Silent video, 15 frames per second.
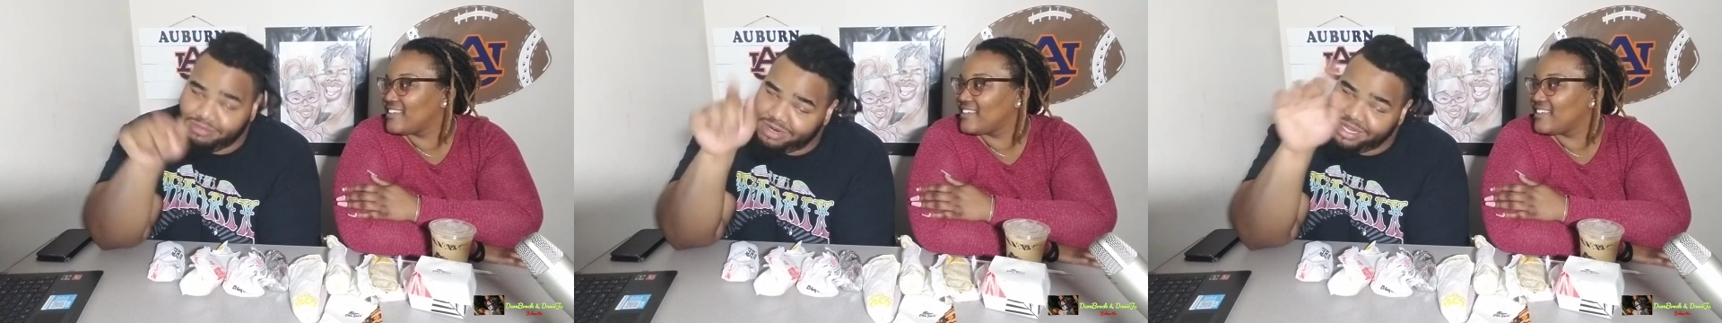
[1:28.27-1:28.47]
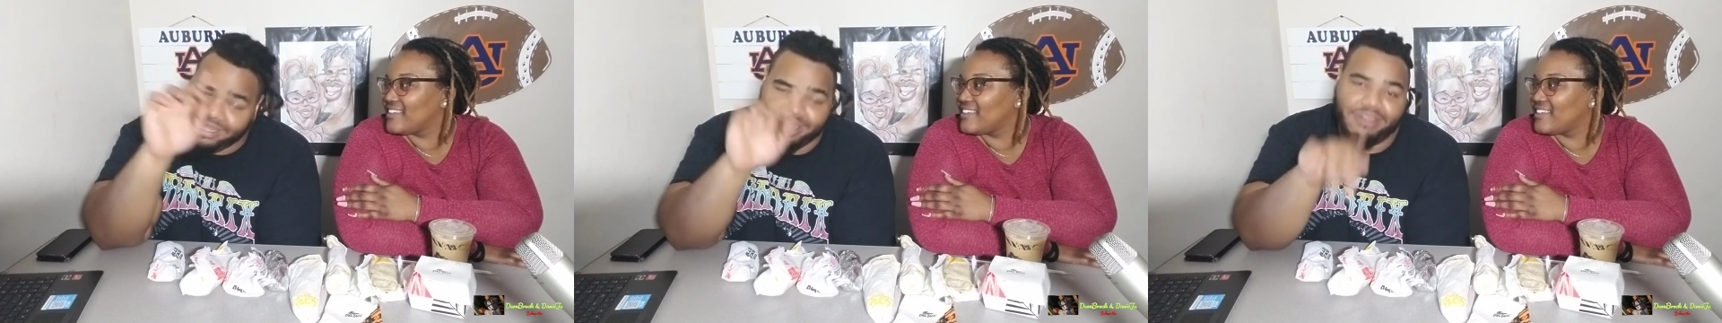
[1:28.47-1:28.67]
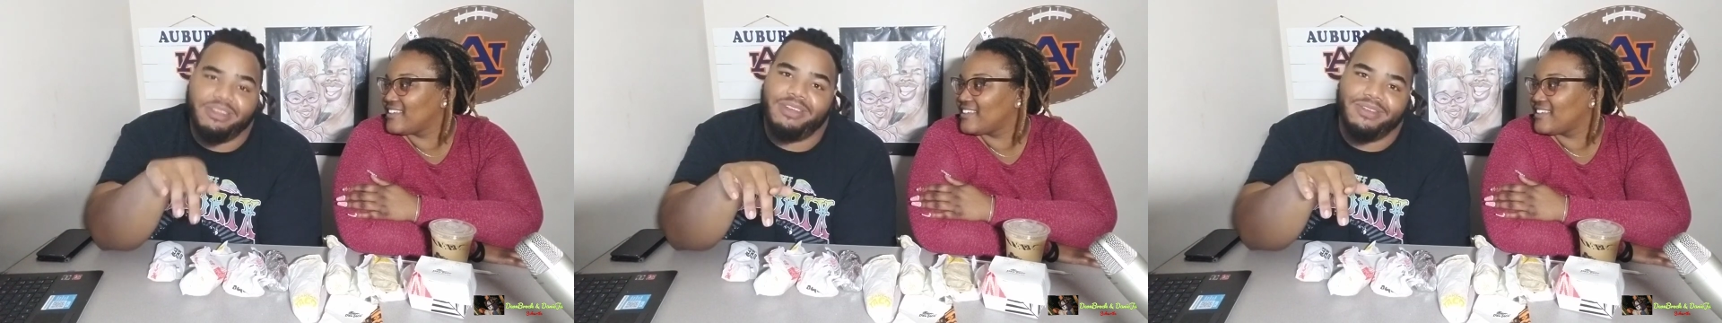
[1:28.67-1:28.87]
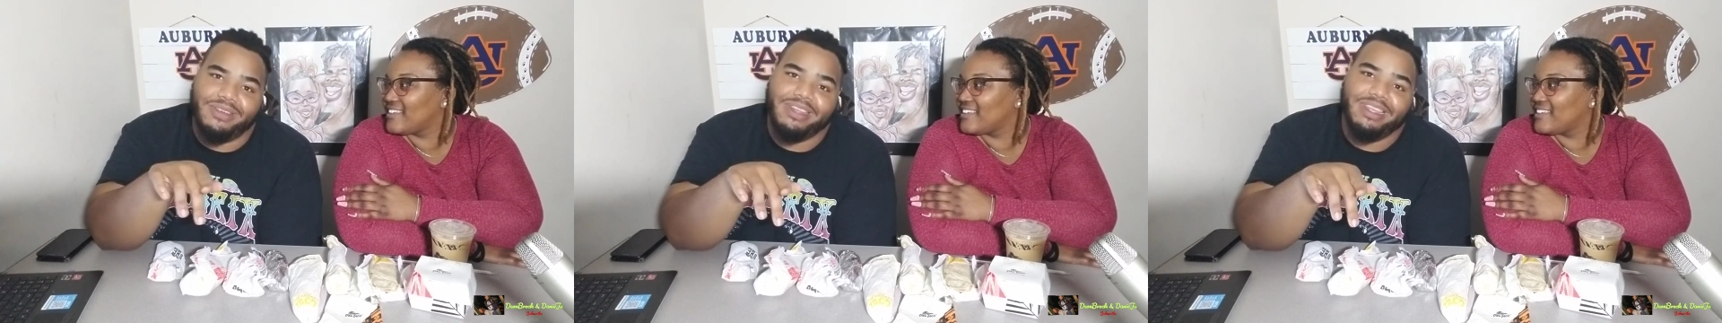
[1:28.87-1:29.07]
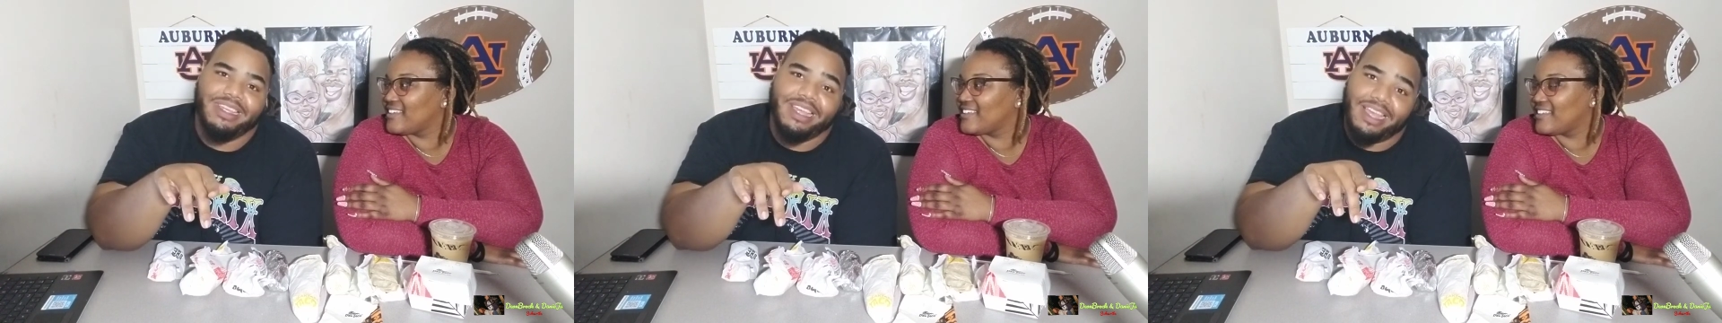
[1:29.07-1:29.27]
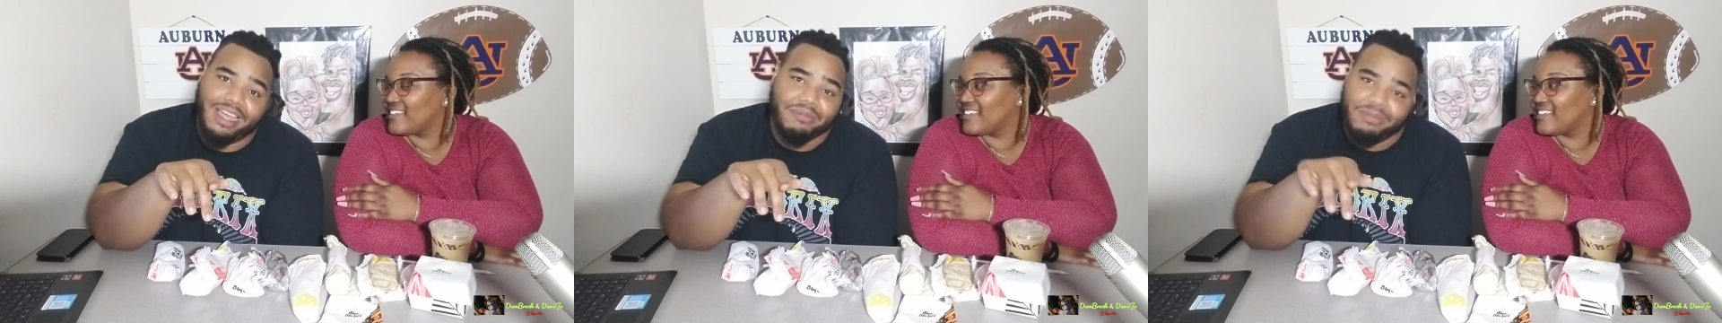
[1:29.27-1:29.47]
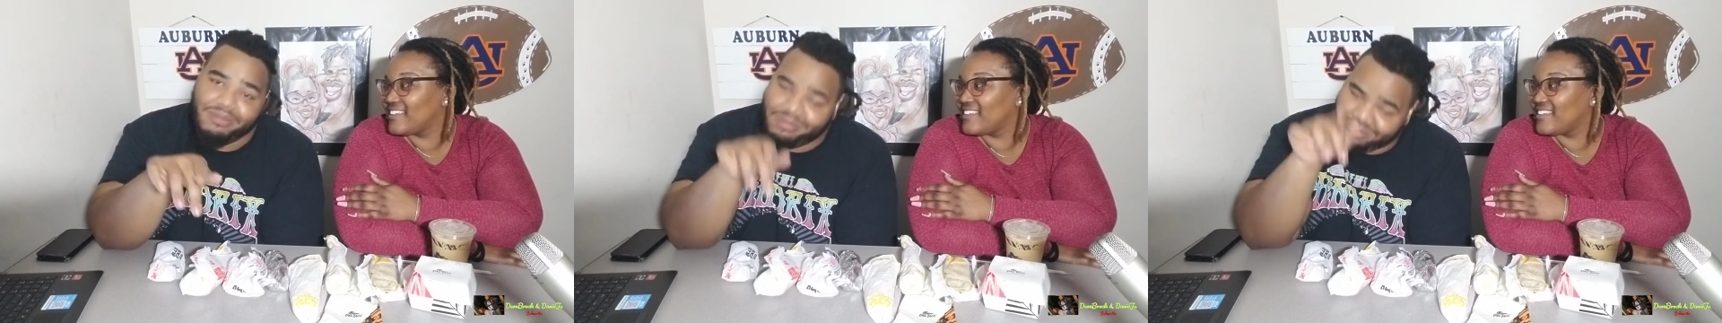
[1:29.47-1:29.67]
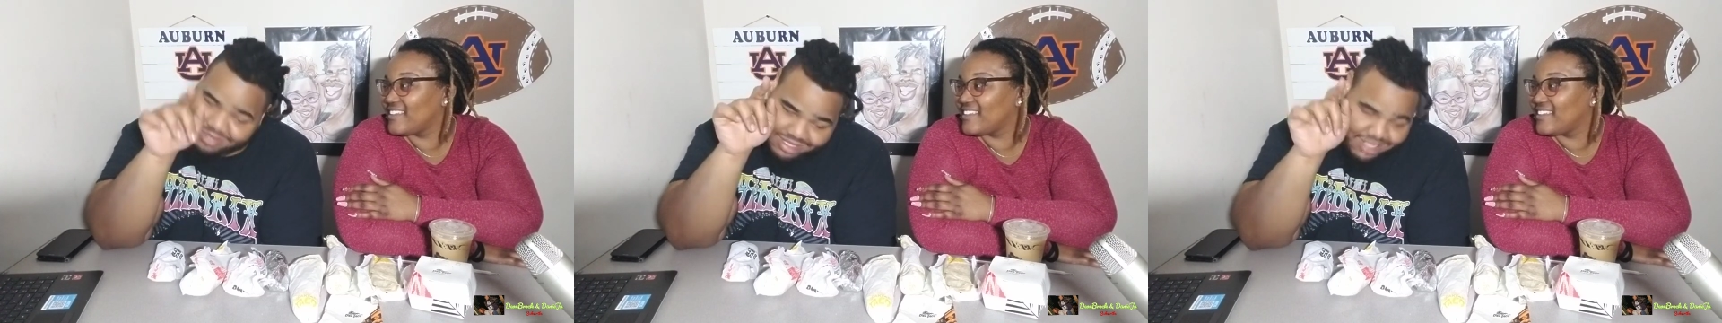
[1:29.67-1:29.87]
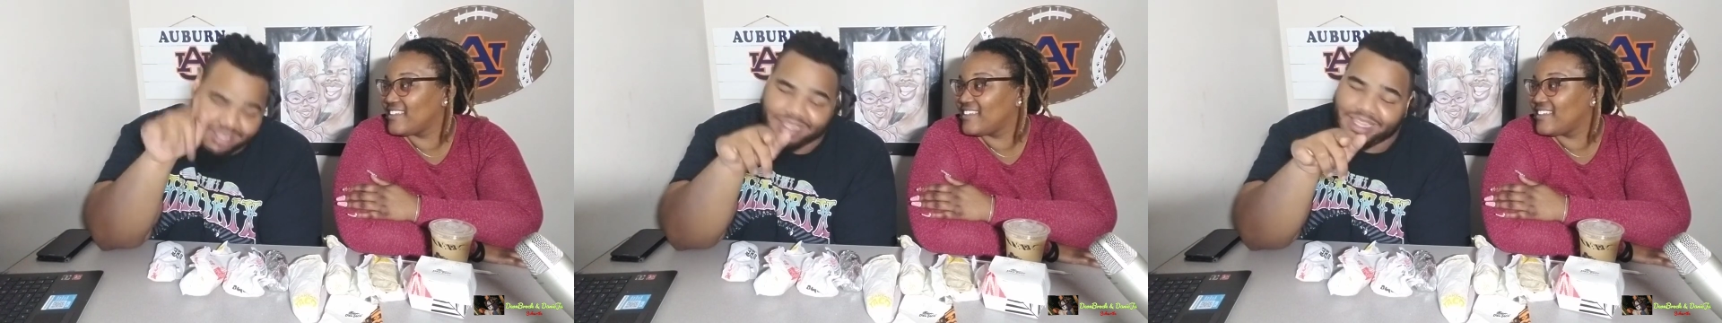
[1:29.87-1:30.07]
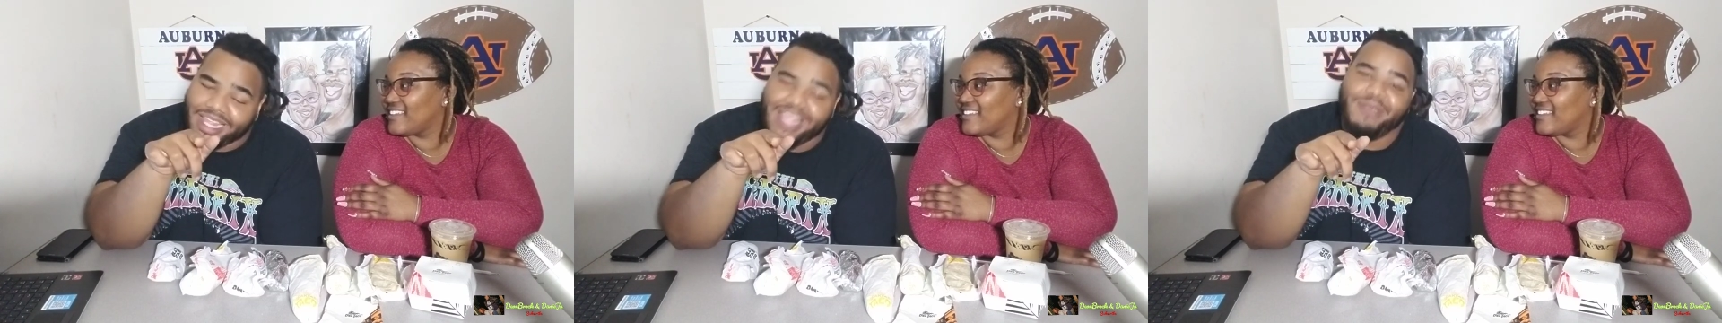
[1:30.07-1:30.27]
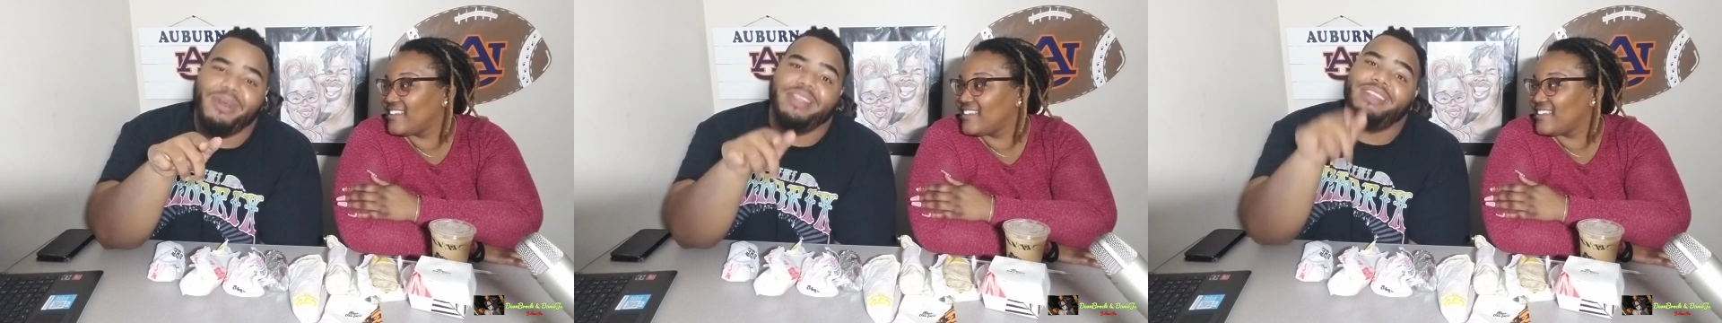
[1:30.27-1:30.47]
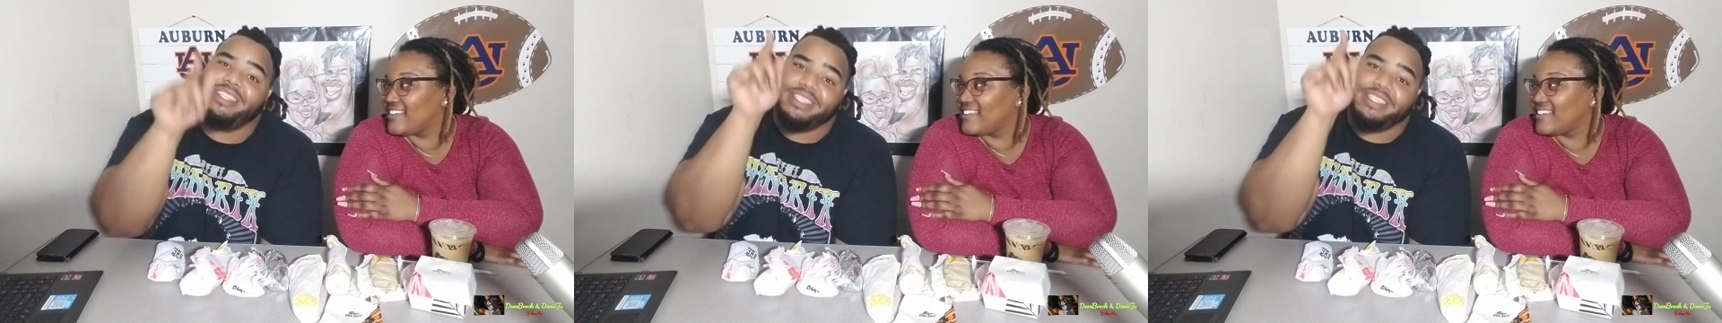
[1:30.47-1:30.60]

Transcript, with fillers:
Speaker 1: bro, you don't know. Anyways, you guys